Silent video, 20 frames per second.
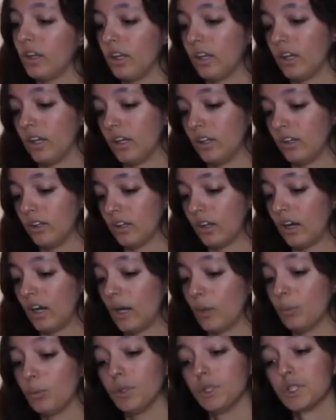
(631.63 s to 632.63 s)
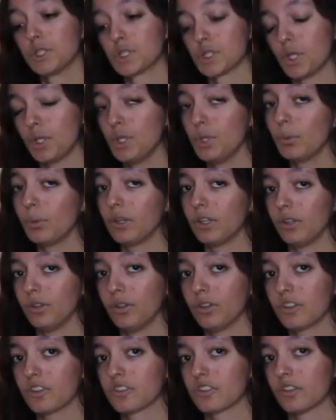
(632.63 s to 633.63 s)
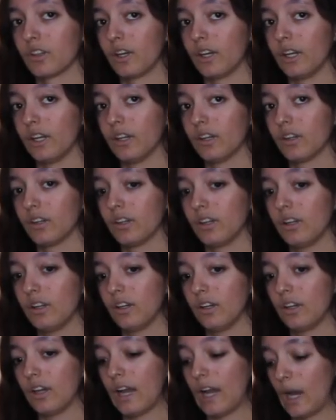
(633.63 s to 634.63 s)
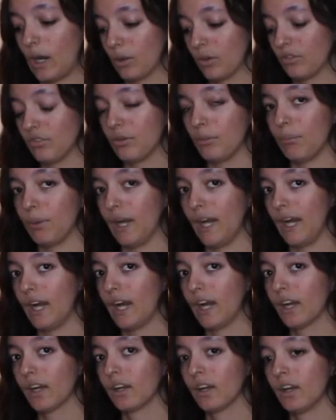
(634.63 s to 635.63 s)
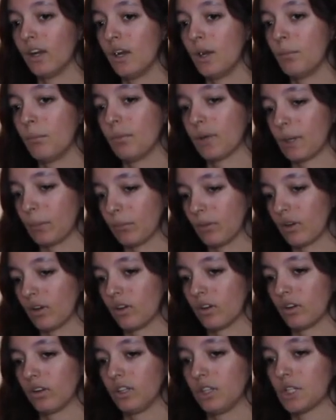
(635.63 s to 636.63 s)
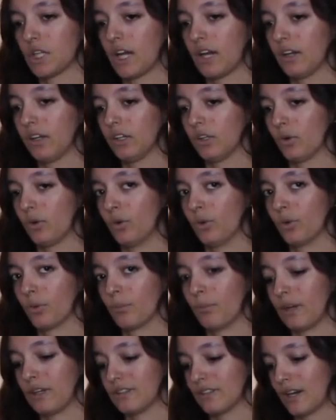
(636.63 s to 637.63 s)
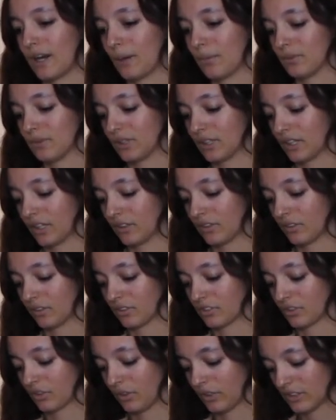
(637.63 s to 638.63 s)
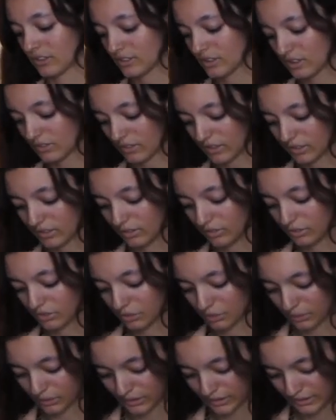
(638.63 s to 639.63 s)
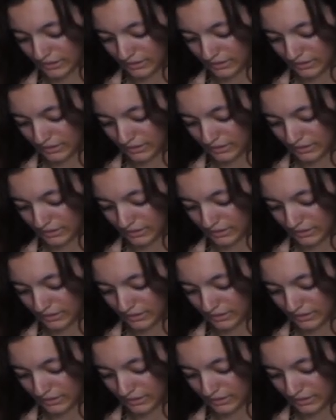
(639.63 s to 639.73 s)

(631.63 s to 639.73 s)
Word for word: And I would show you what it looks like out of the bag, but I'm currently trying to hold my top together. So let's see if I can do this with one